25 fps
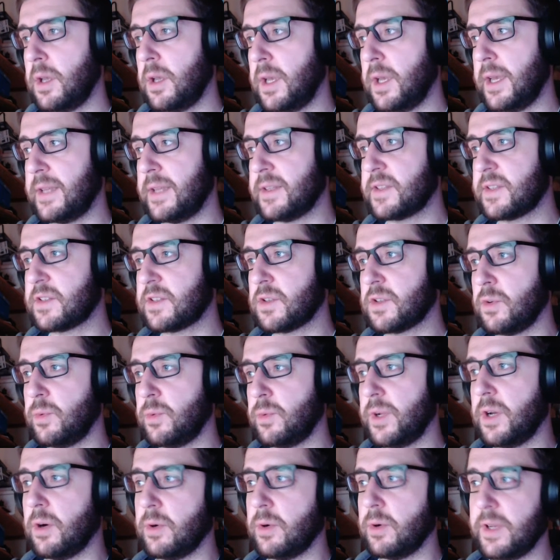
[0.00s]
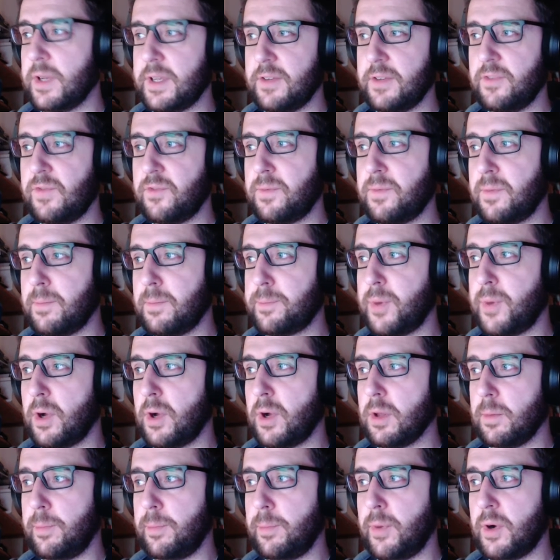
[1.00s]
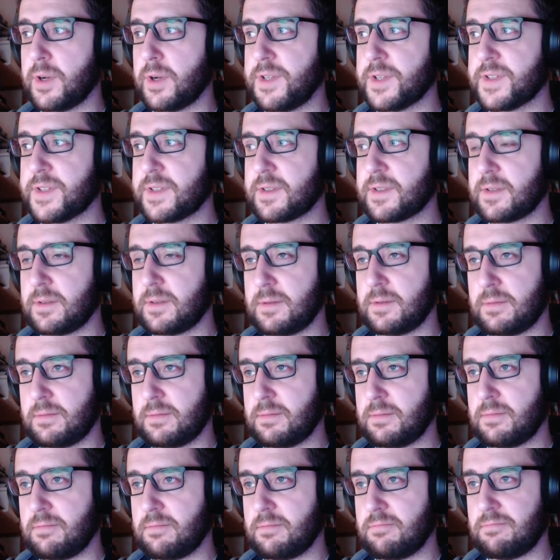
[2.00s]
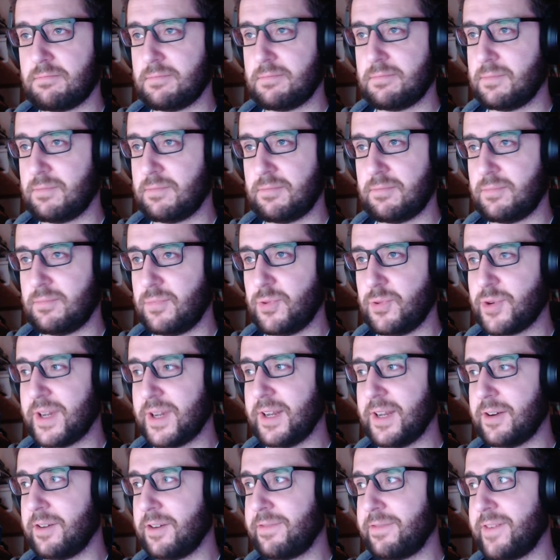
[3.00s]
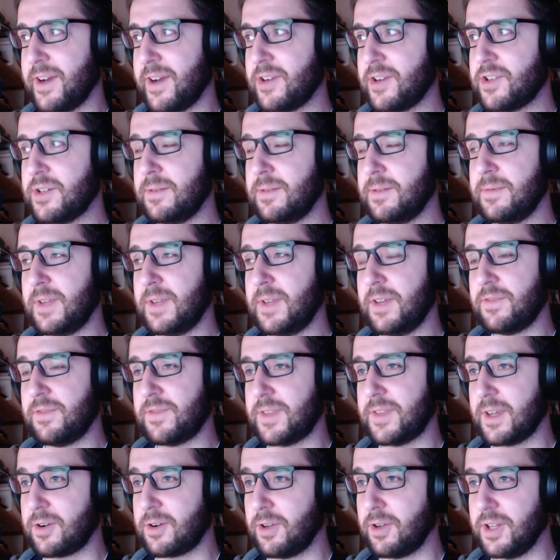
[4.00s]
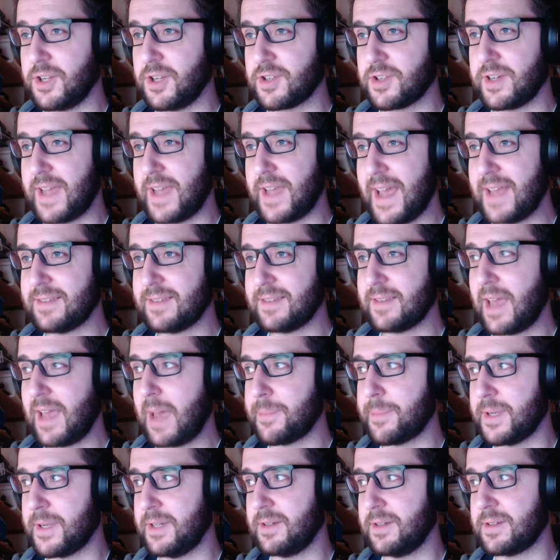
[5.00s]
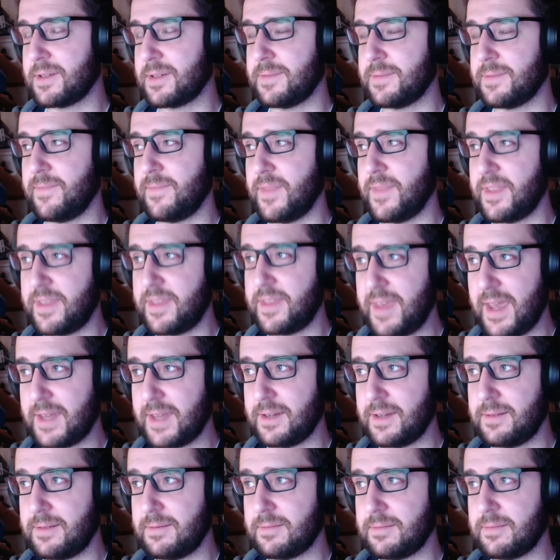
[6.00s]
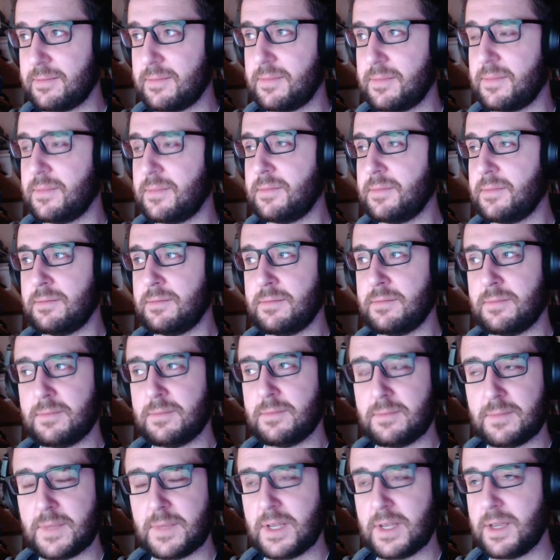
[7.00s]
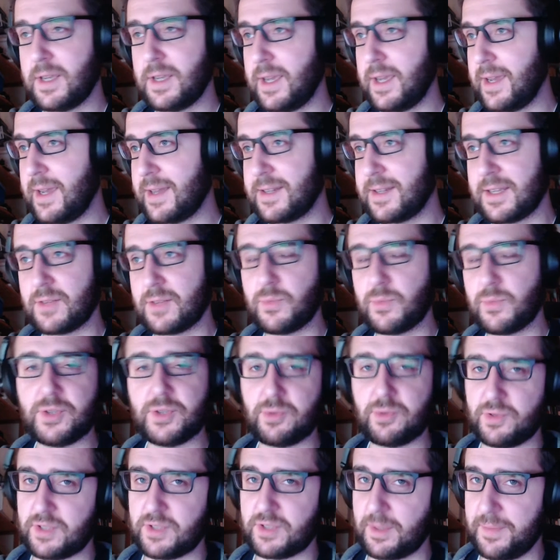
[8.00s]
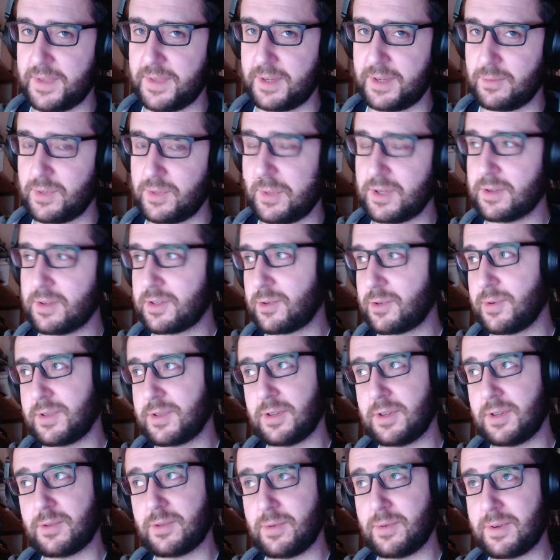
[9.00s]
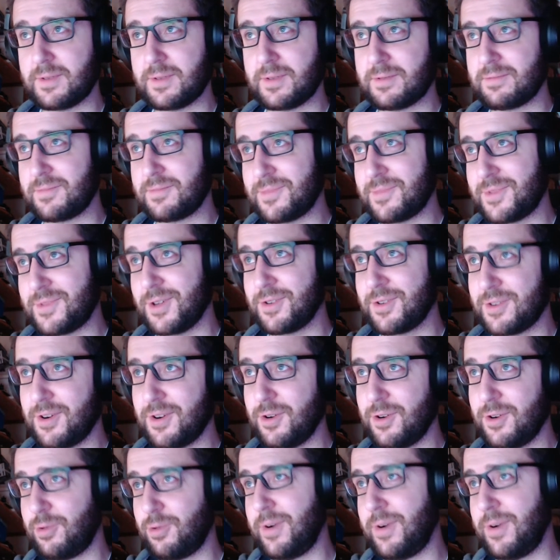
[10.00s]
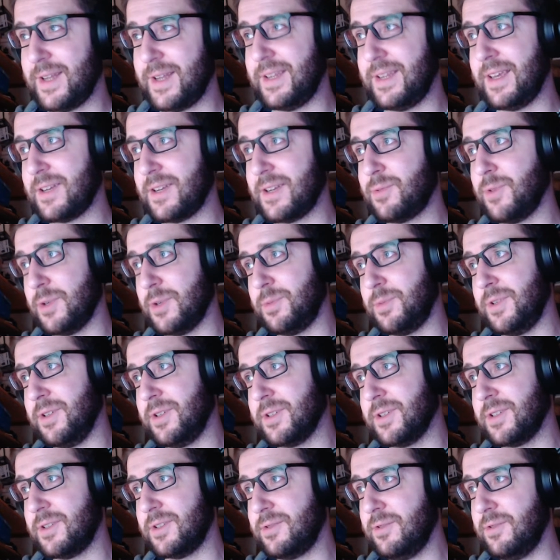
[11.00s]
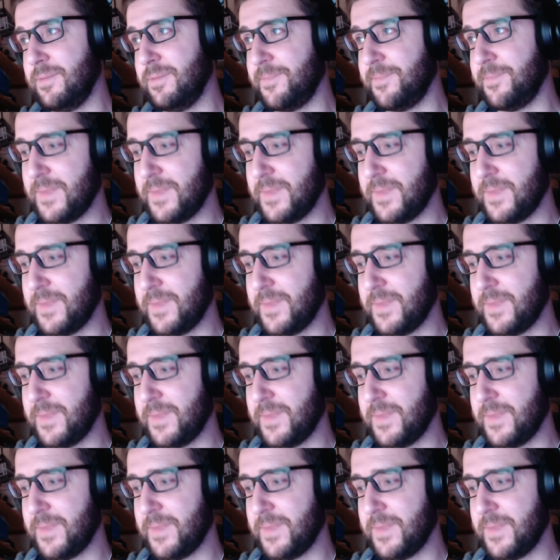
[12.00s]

And so we go if ball box. We run our function. If the collision has happened, then, and then we do something. We don't know quite yet what we're going to do.